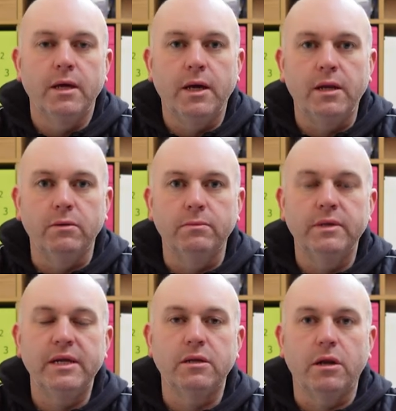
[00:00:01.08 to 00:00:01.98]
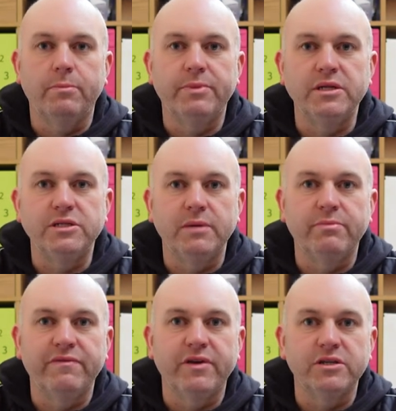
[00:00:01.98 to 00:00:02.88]
Hello, Neil Dunlop, P G A
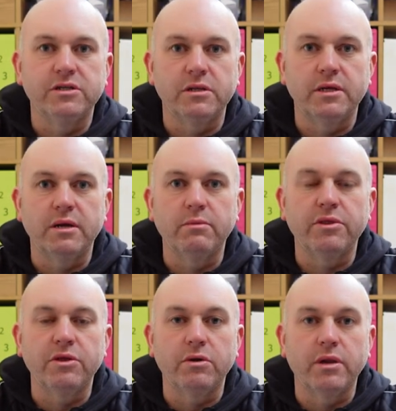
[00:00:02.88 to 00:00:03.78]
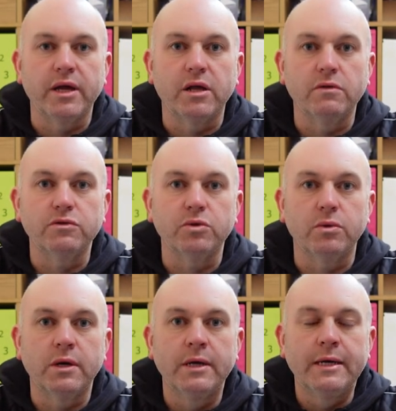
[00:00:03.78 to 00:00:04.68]
Professional, here with the Online Golf Store.